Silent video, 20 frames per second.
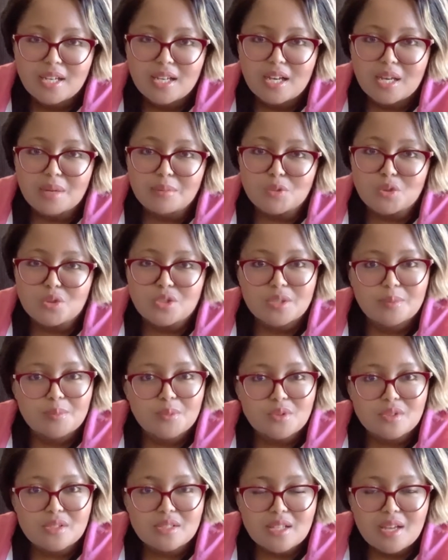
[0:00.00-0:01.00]
um, to ship
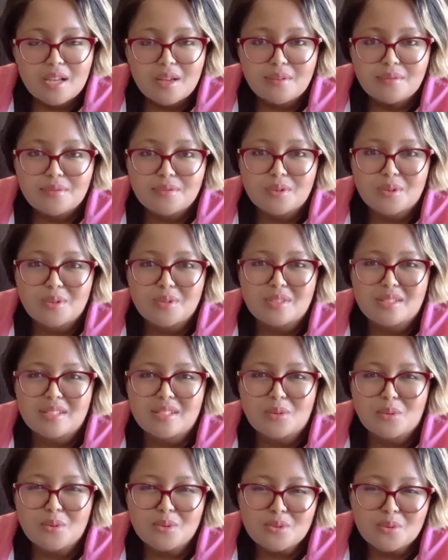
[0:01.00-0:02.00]
your stuff because
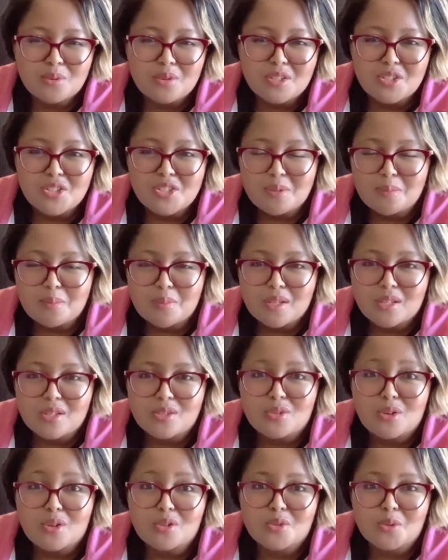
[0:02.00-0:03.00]
also the shipping
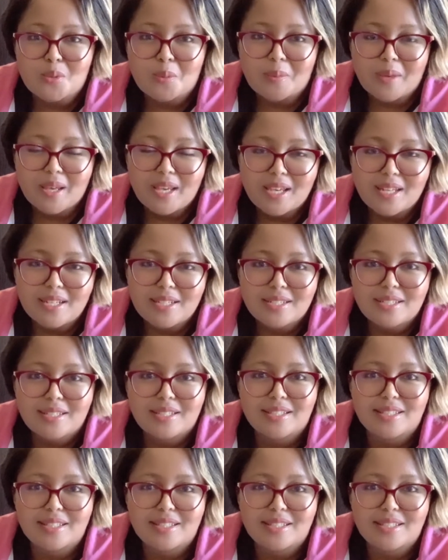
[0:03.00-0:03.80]
is not so bad.